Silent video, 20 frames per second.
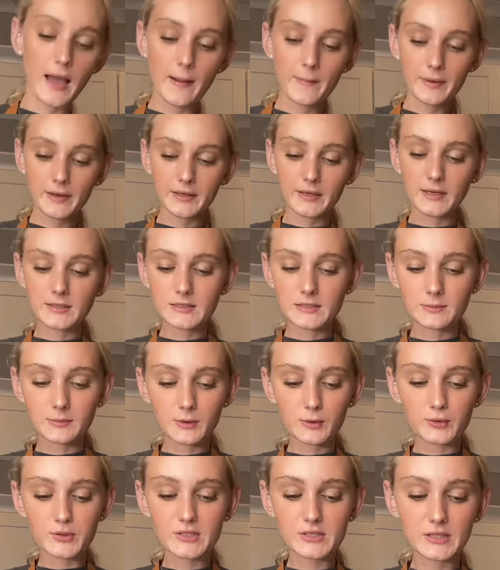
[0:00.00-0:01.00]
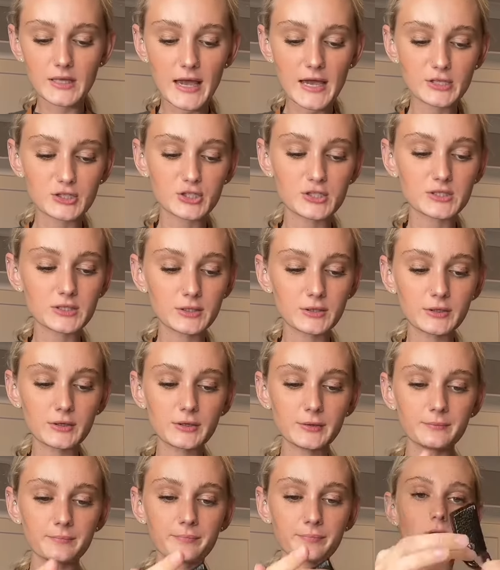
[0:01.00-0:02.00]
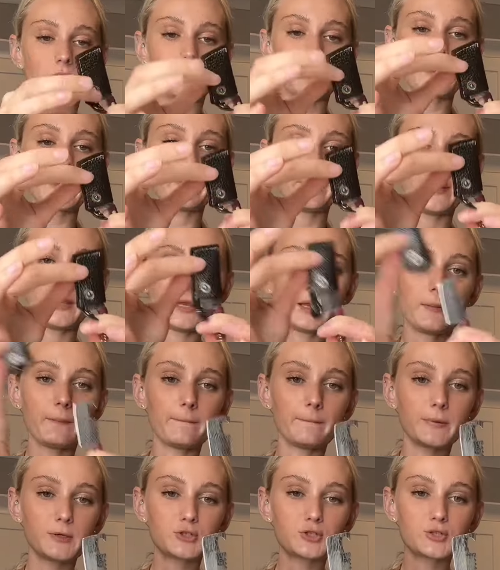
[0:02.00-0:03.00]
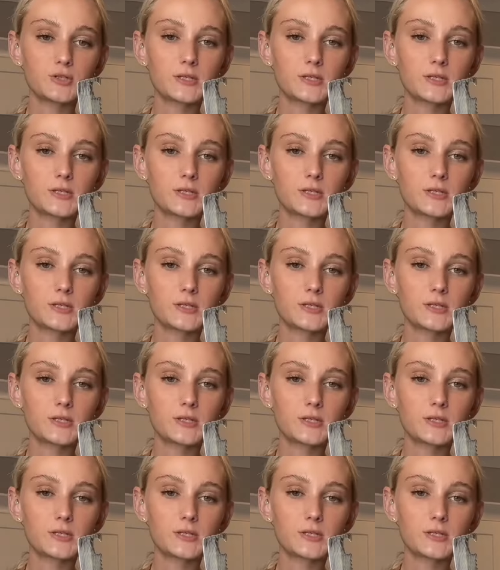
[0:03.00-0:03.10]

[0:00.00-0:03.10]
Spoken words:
gonna cut some little slashes in her with my mini butcher's